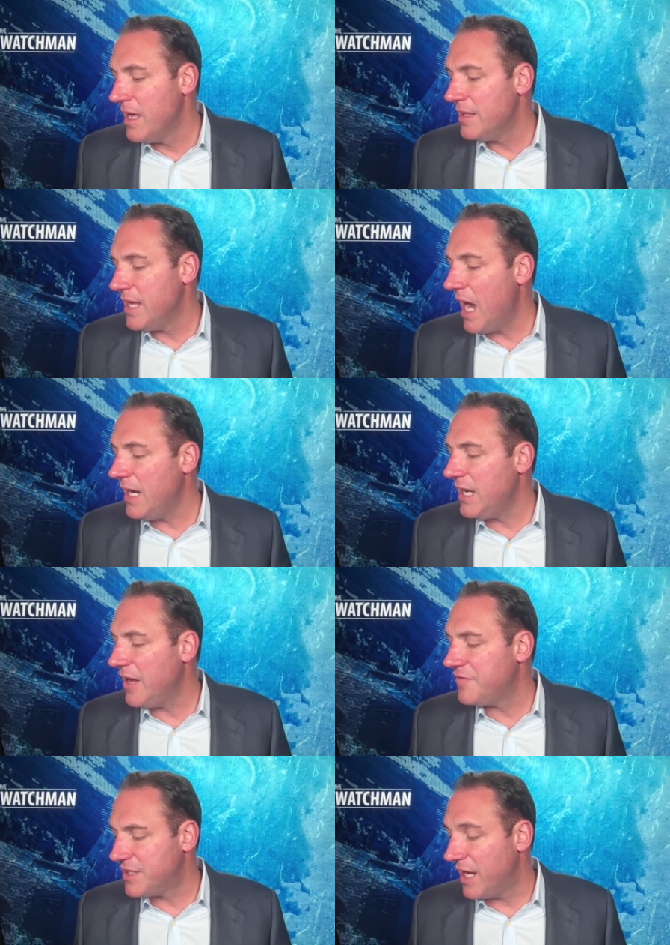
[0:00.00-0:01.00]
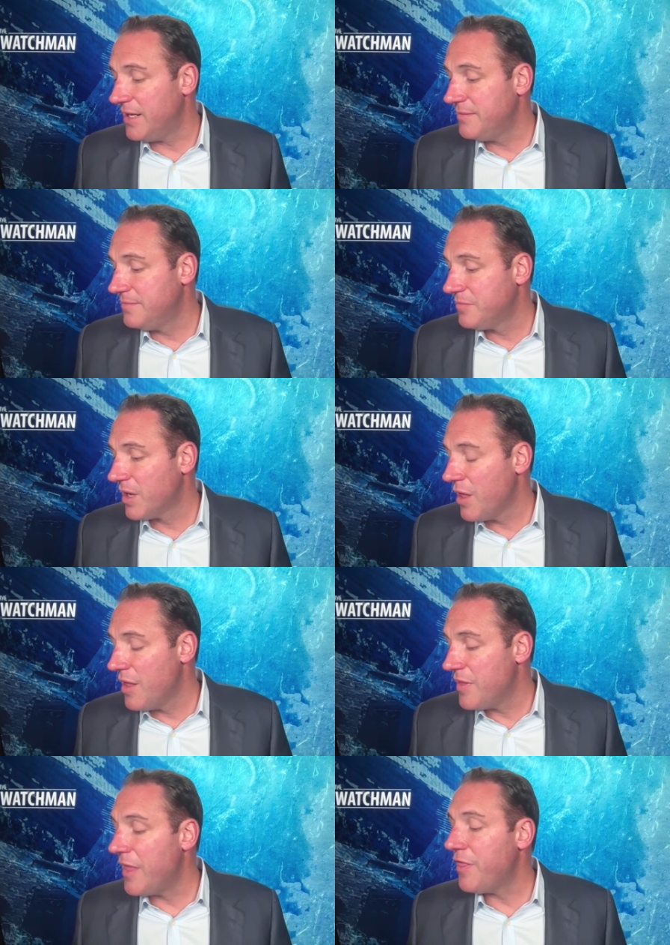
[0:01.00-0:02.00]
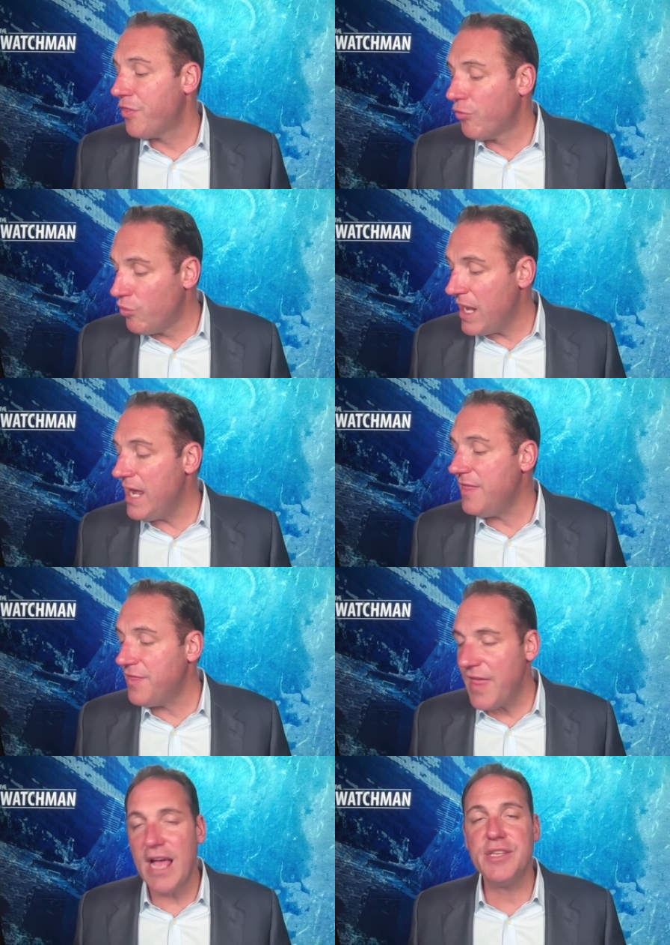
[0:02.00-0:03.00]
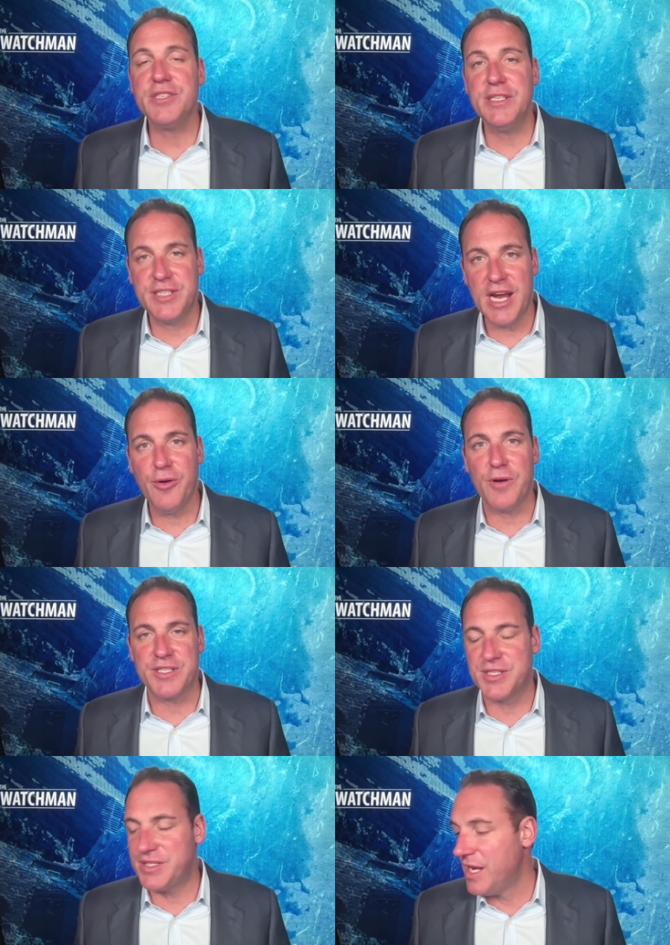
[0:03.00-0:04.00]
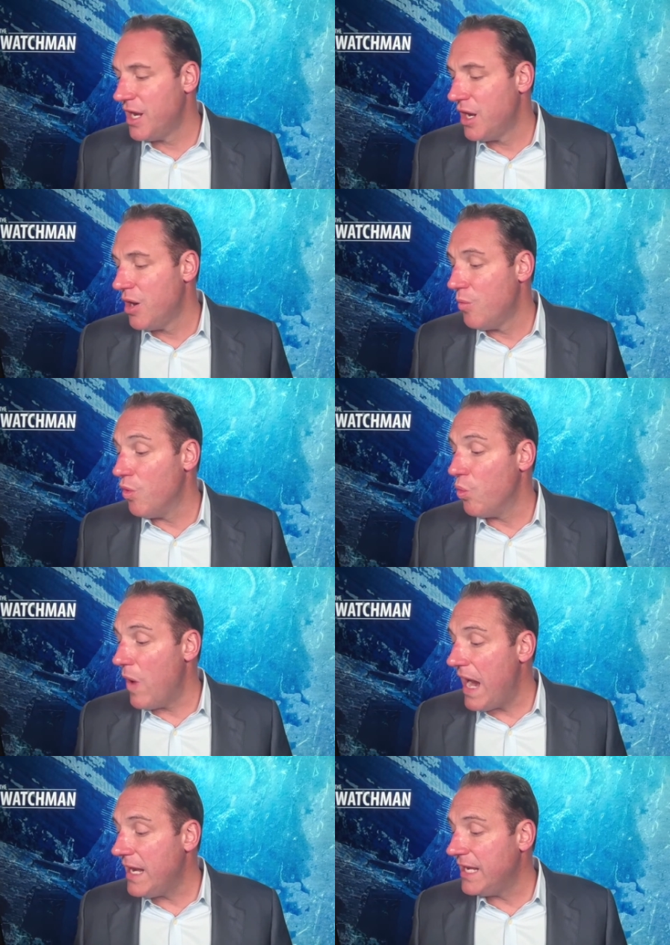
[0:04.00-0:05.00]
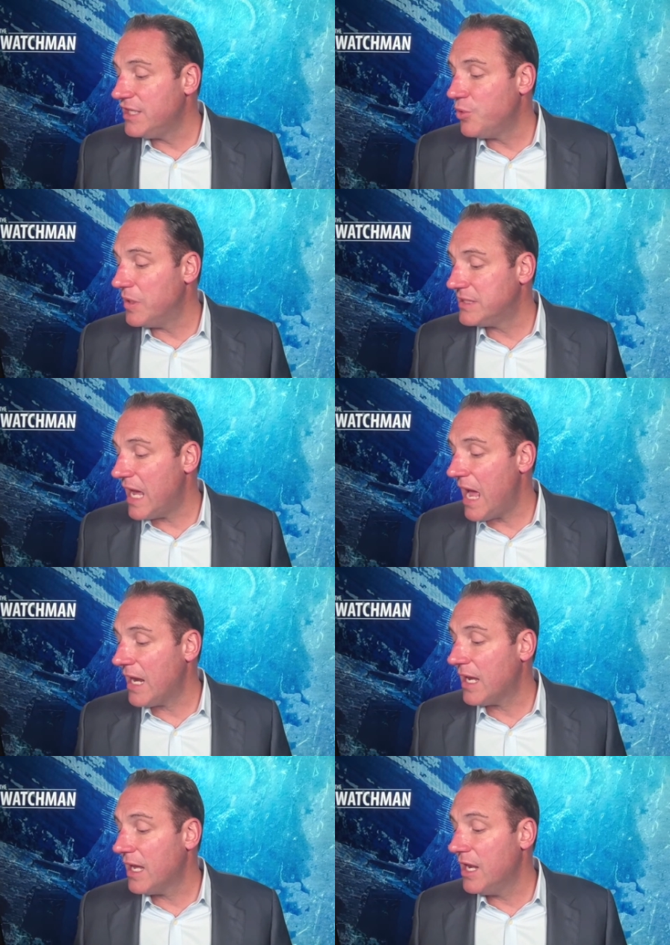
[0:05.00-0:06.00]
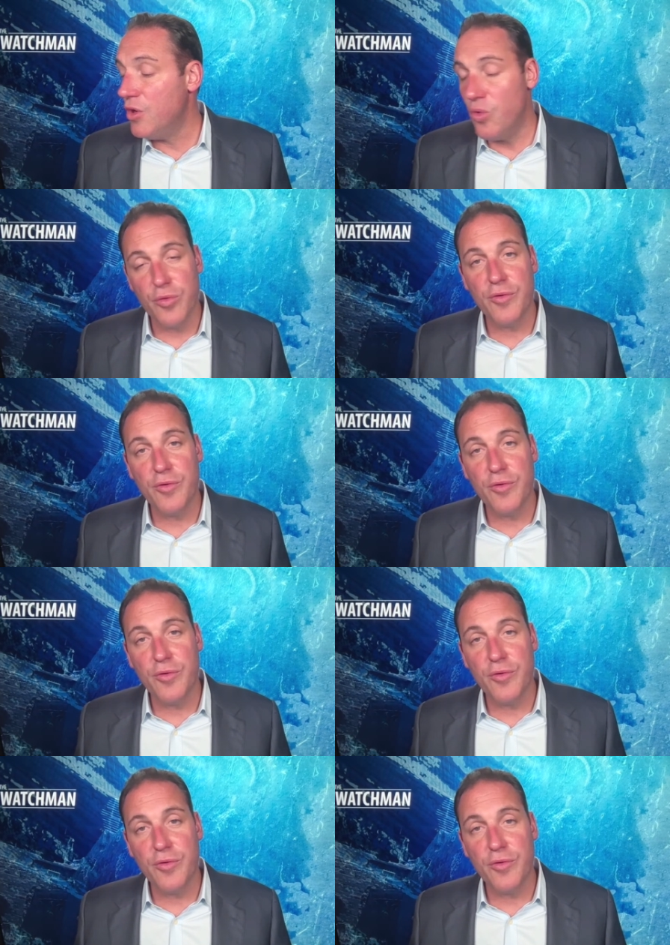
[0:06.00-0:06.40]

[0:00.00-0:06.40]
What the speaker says: The IDF said that 3,000 terrorists were waiting to attack northern